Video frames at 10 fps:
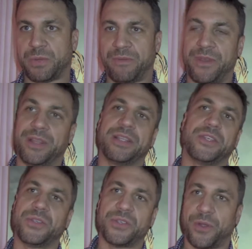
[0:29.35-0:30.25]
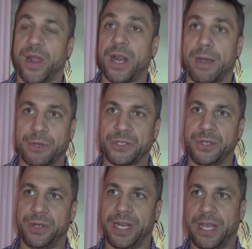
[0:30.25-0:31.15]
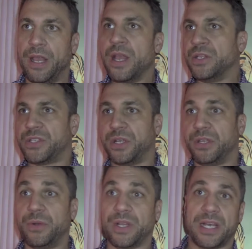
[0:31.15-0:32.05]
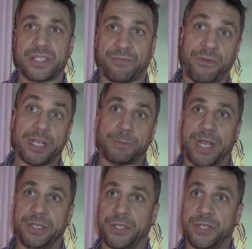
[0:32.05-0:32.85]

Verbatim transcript: We feel that this is a great opportunity to utilize the Frostbite